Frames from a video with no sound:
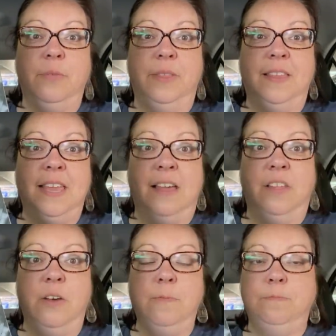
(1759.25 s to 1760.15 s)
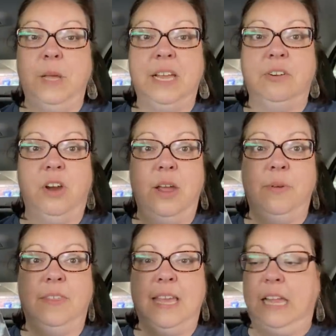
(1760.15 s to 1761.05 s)
with the yellow, black and gray
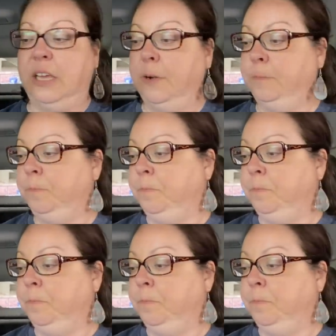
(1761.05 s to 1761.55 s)
with the yellow.